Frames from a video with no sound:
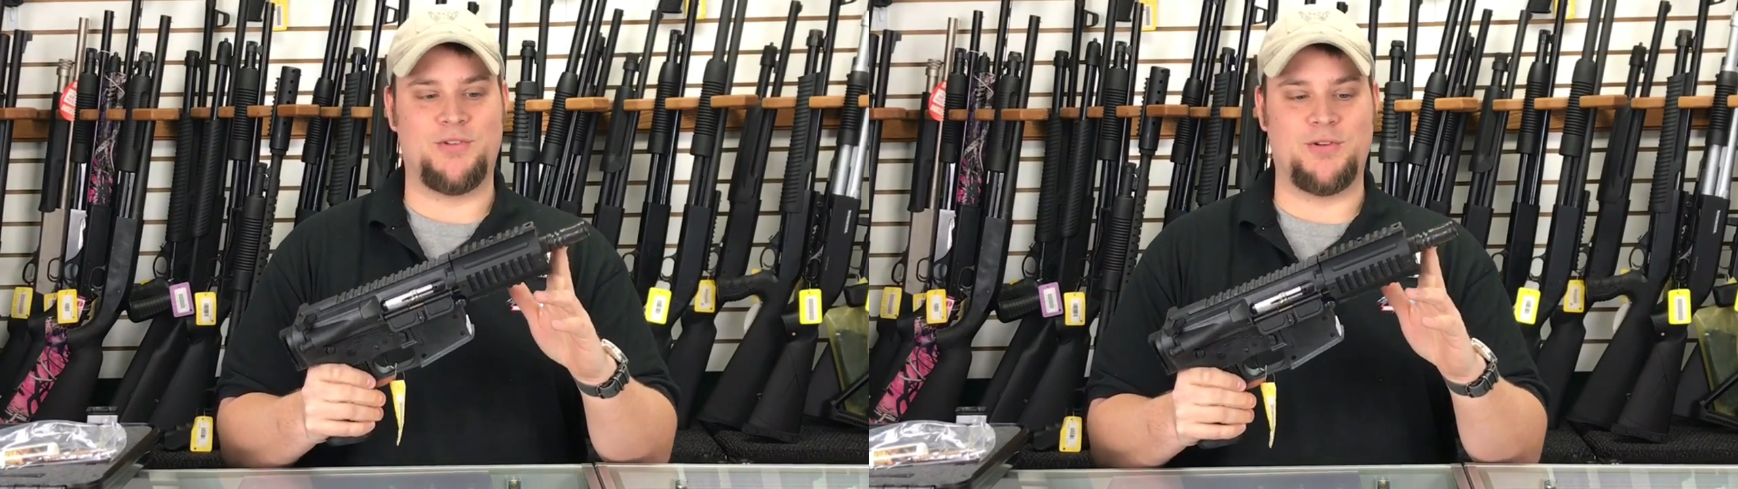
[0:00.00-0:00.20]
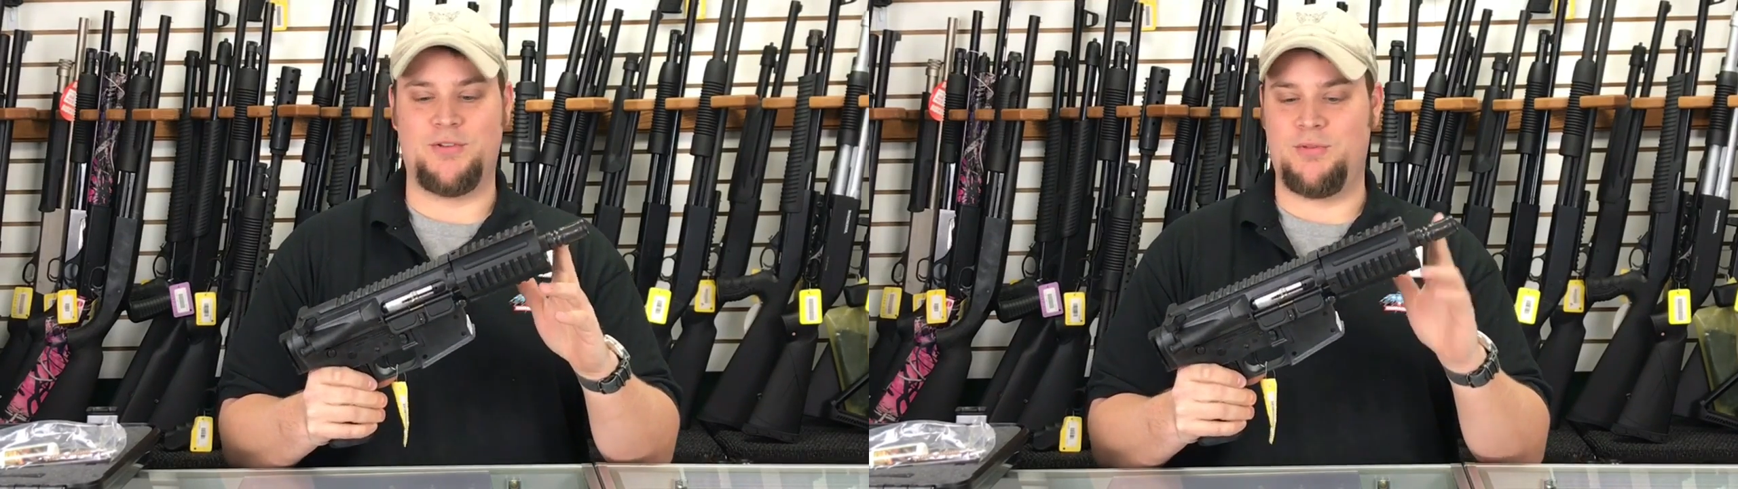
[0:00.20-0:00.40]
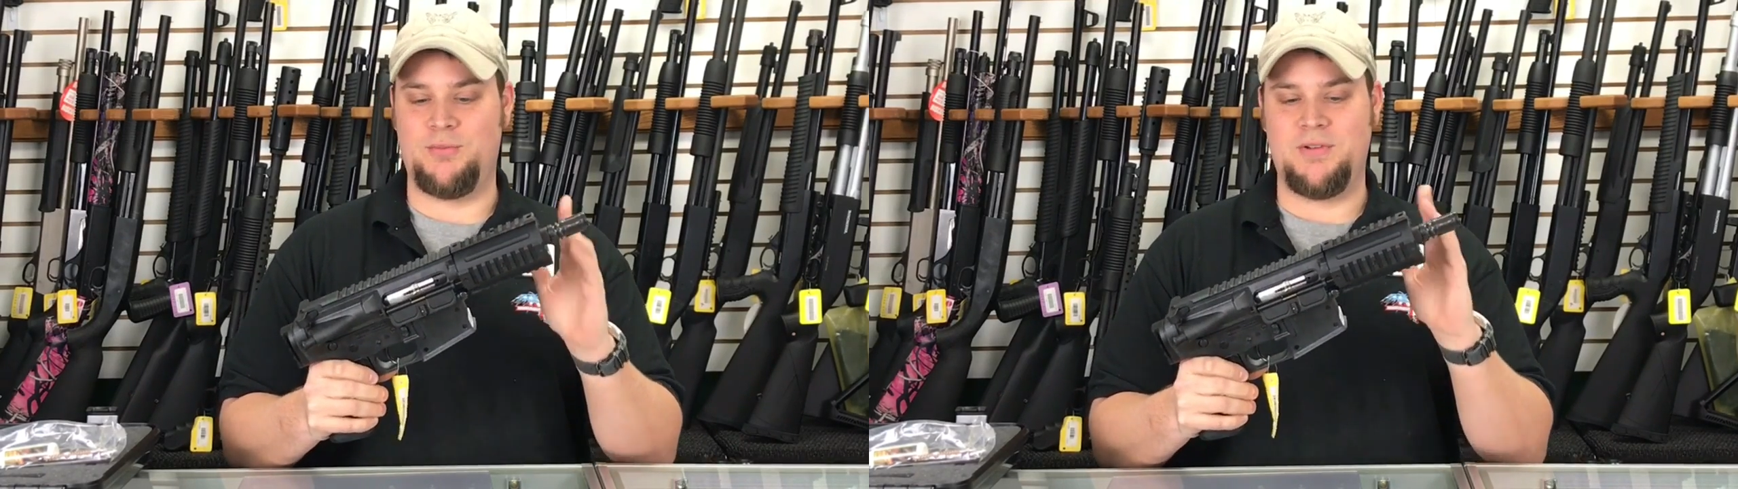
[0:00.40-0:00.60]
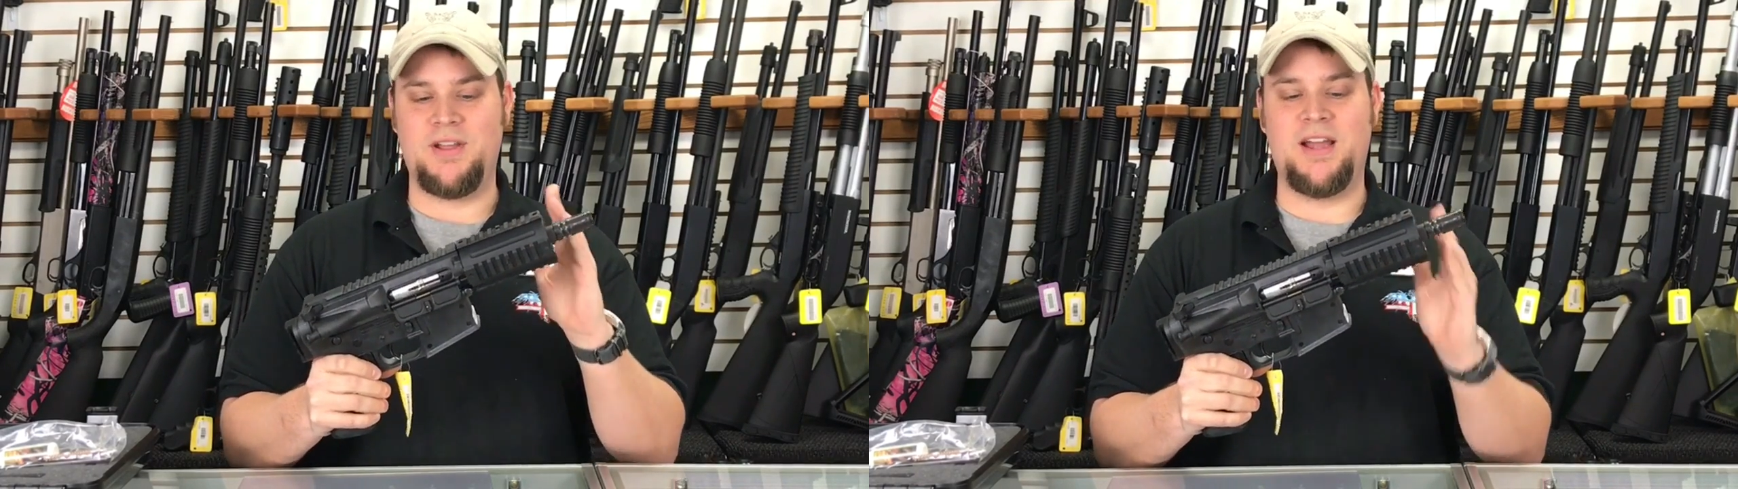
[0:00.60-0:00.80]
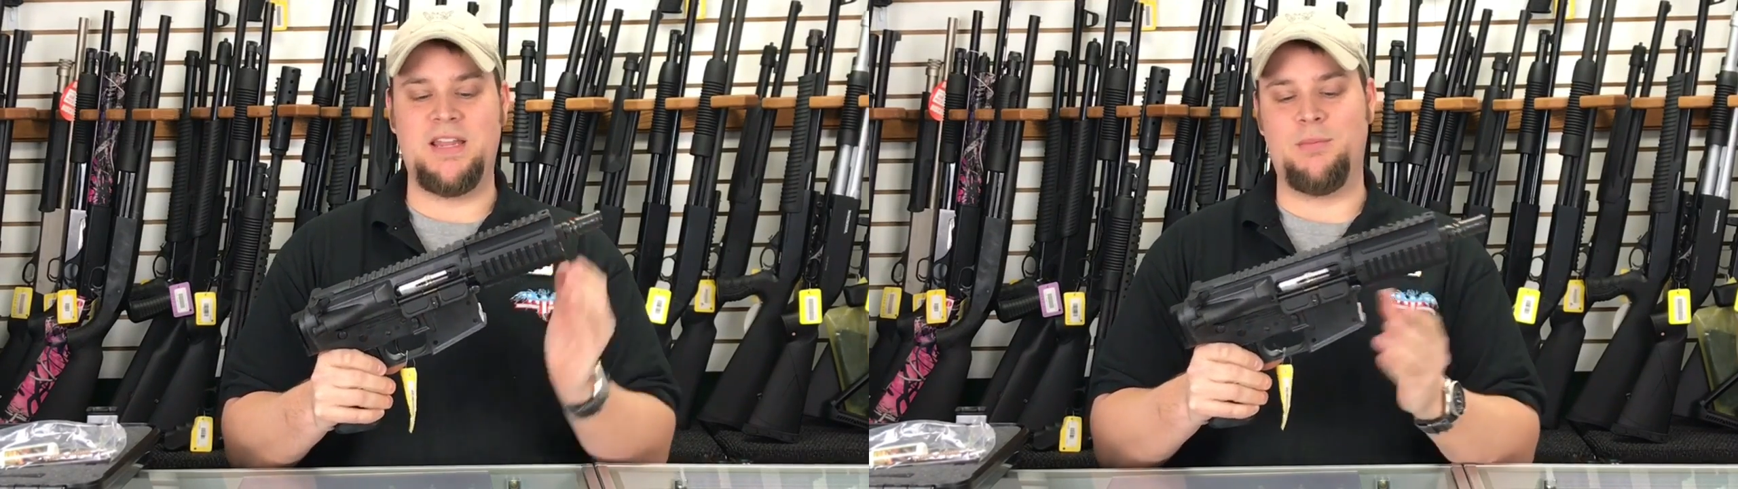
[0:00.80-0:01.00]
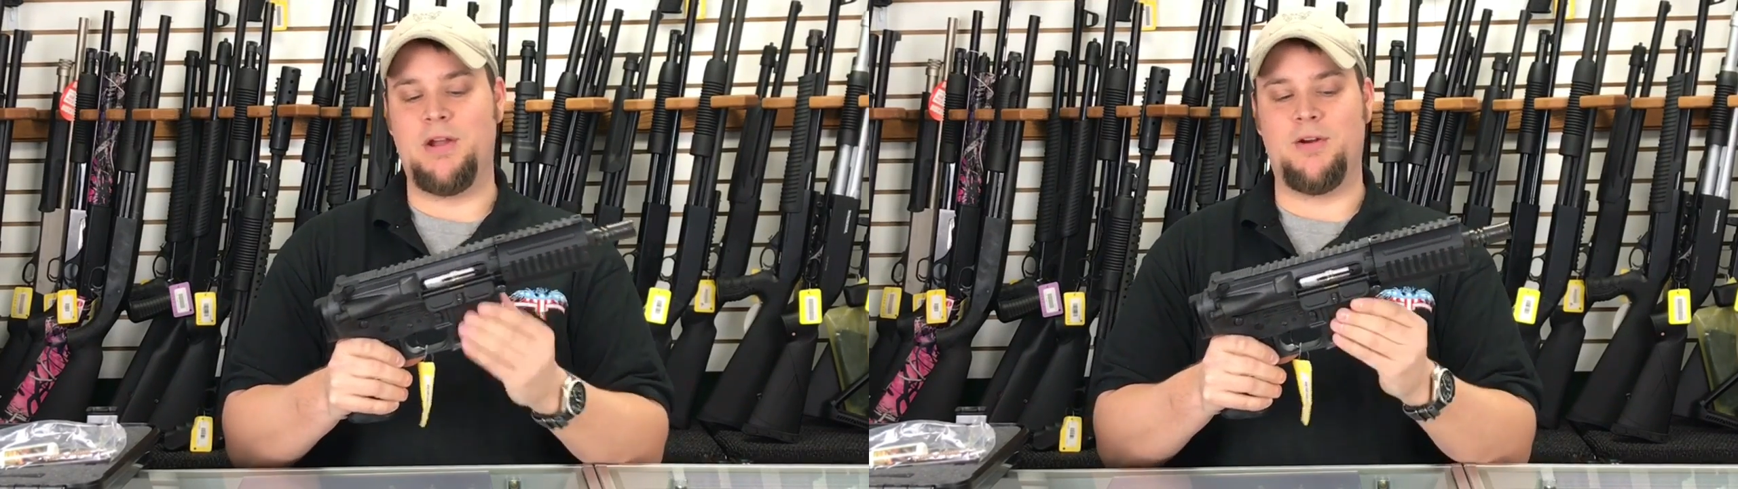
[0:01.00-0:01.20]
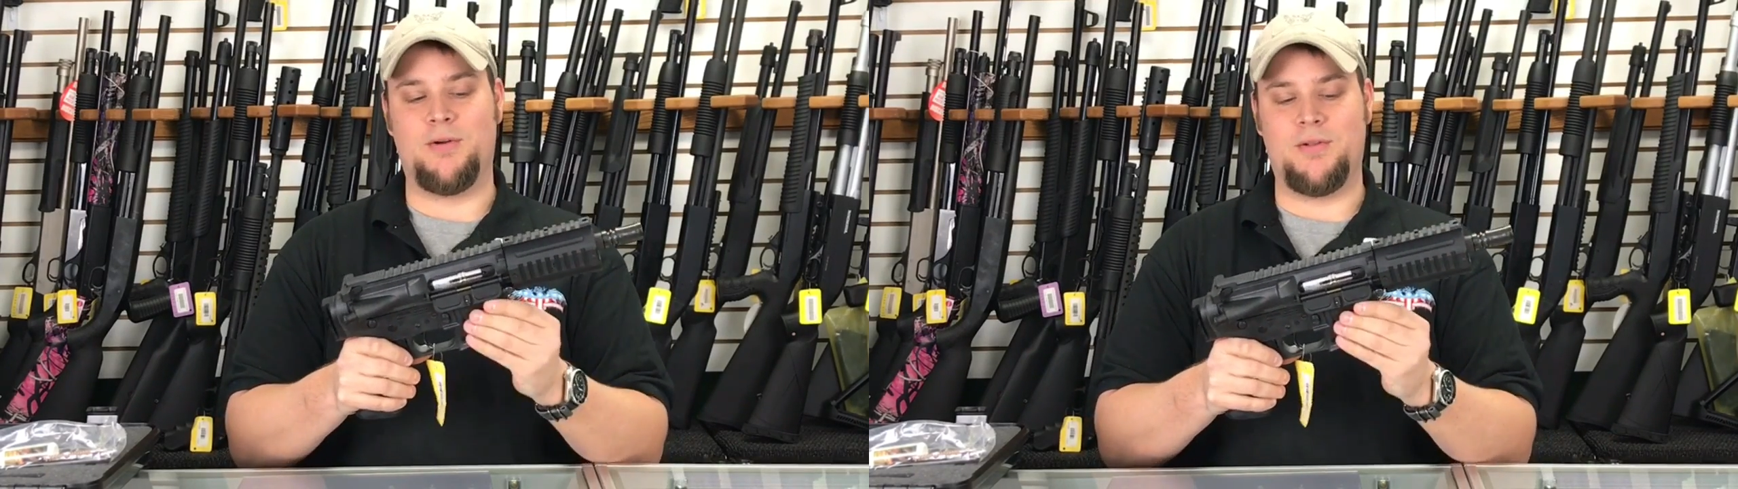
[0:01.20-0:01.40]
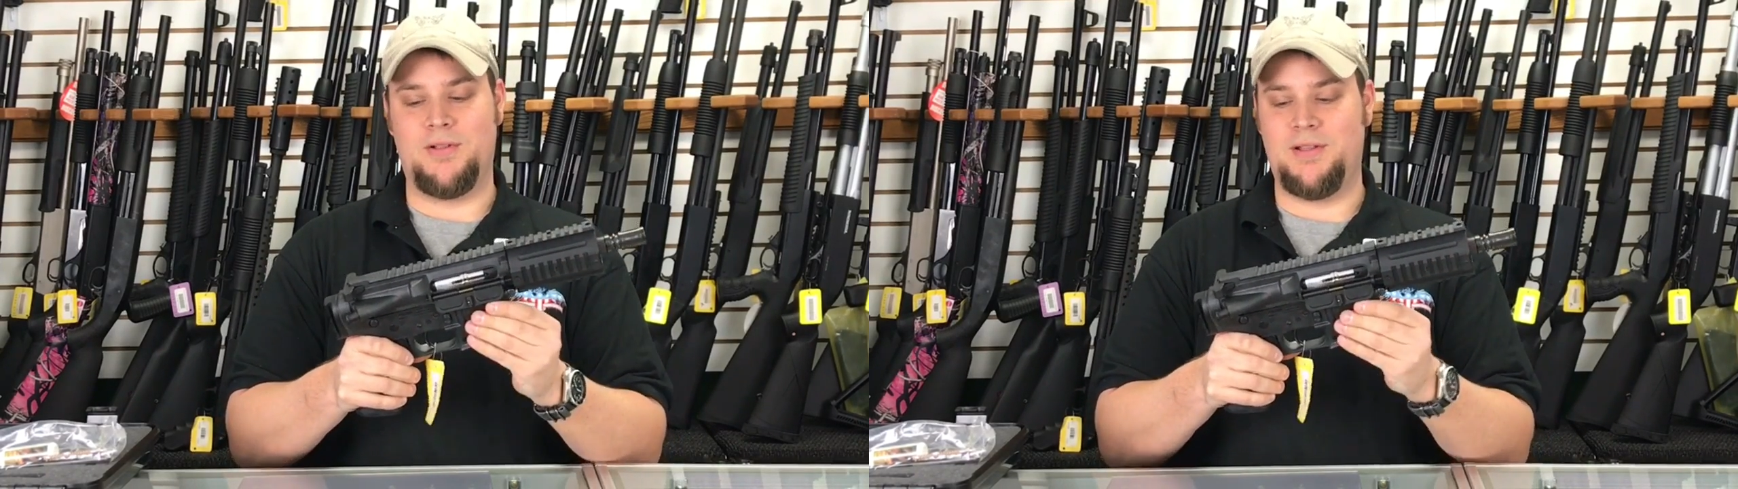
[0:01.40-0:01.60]
so it's a tiny
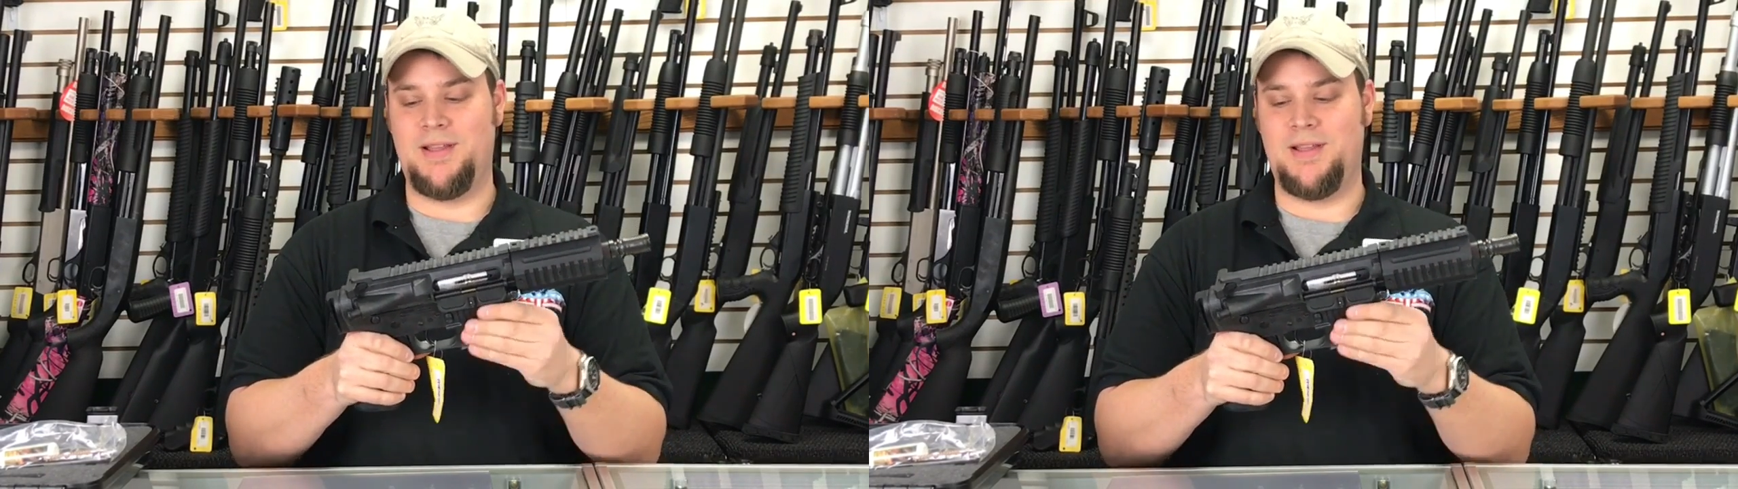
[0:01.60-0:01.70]
barrel.